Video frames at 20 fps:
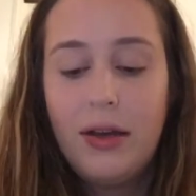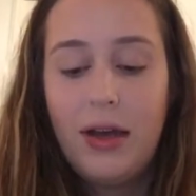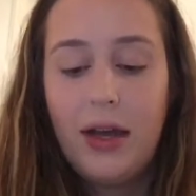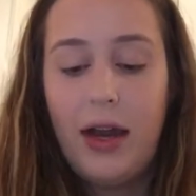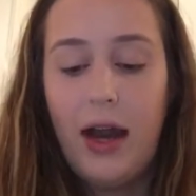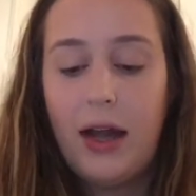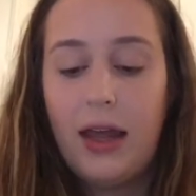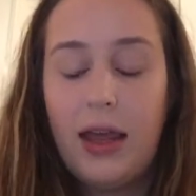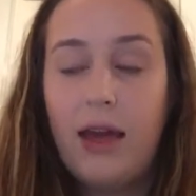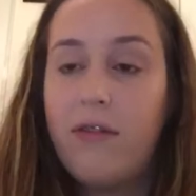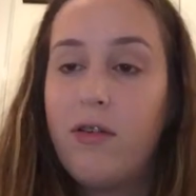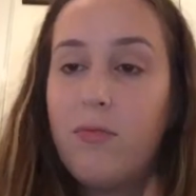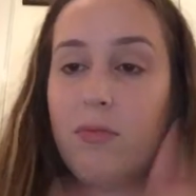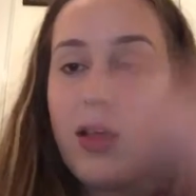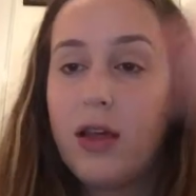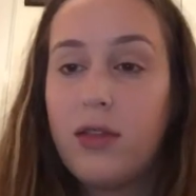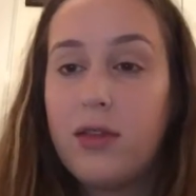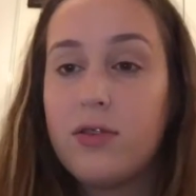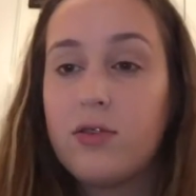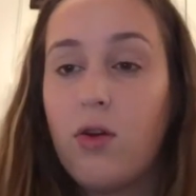And I'd give him
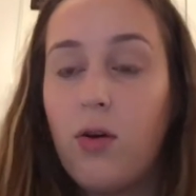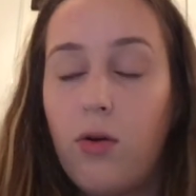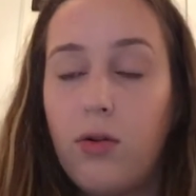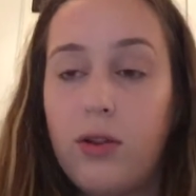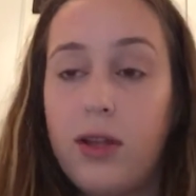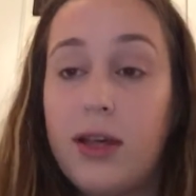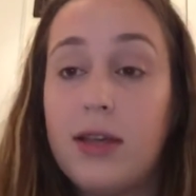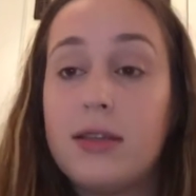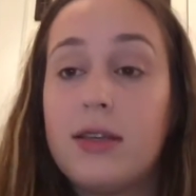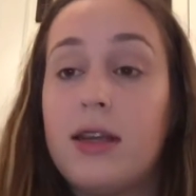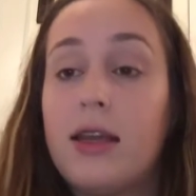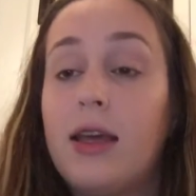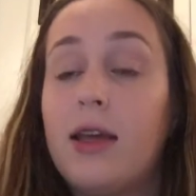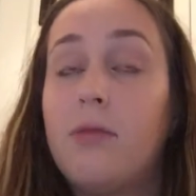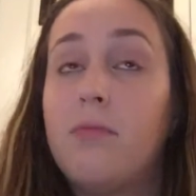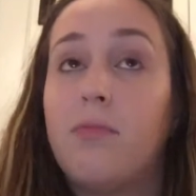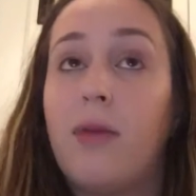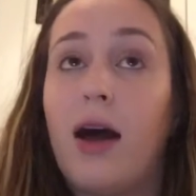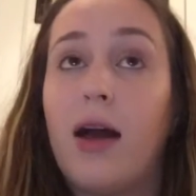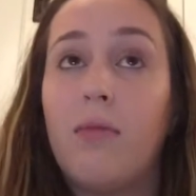like this whole list and
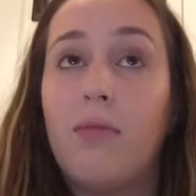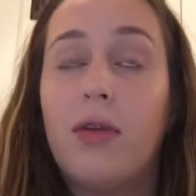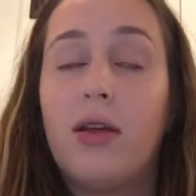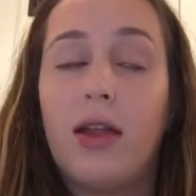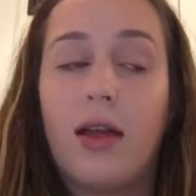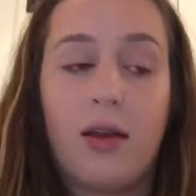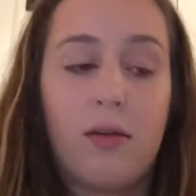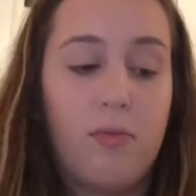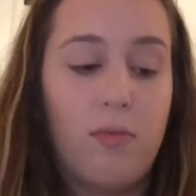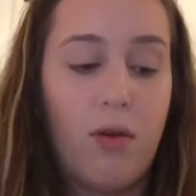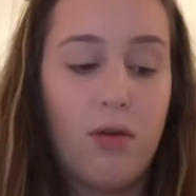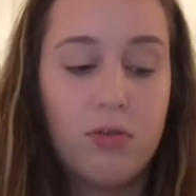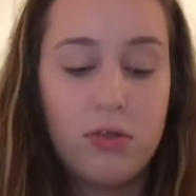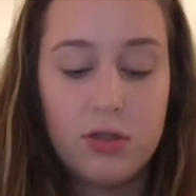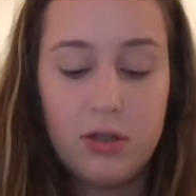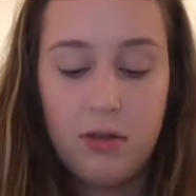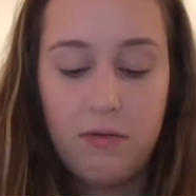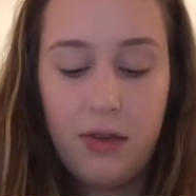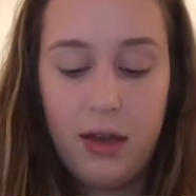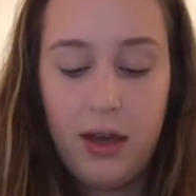he'd buy me like
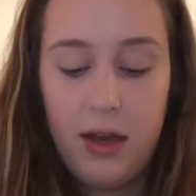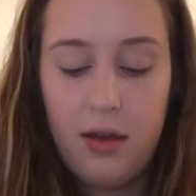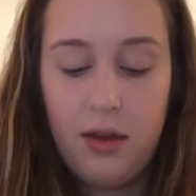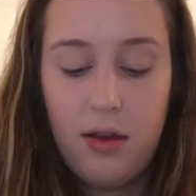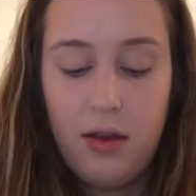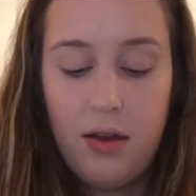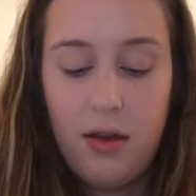most of it.